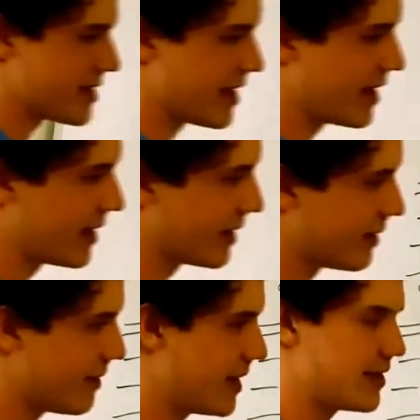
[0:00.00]
saying,
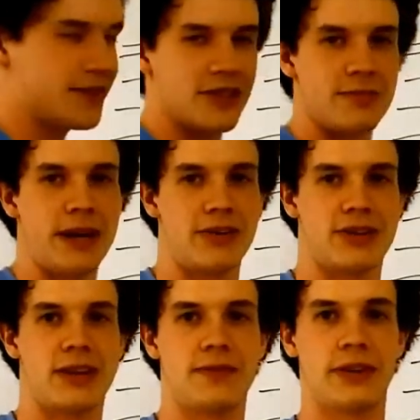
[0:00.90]
well, there's just better
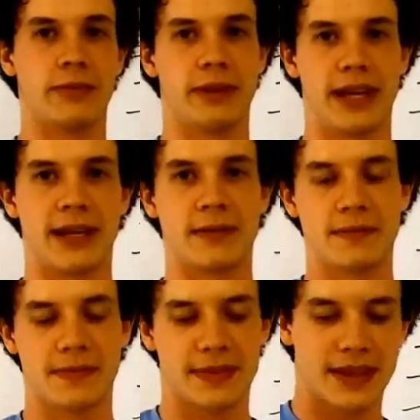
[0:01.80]
stuff you can play.
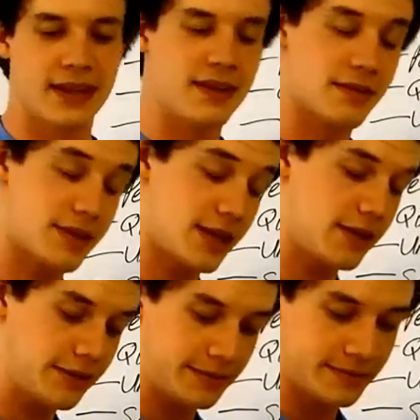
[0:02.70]

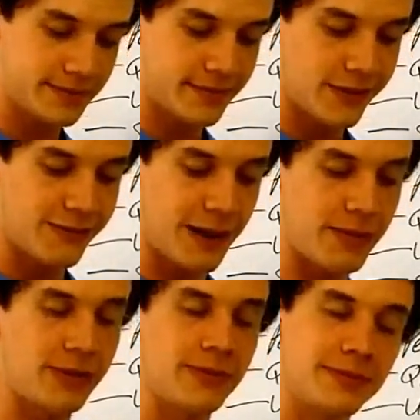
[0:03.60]
So,
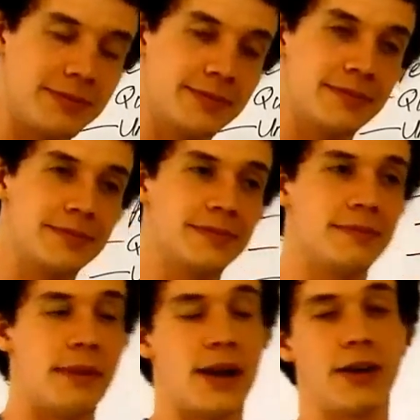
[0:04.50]
remember,
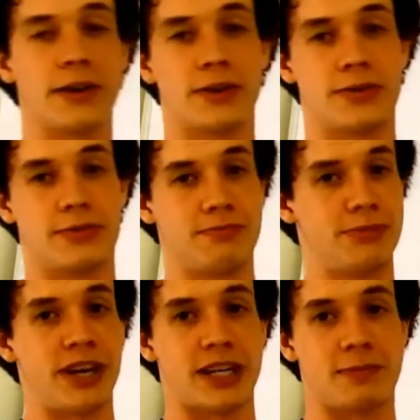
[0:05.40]
may all your
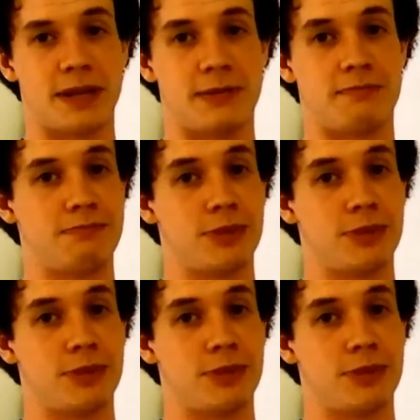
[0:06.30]
checks be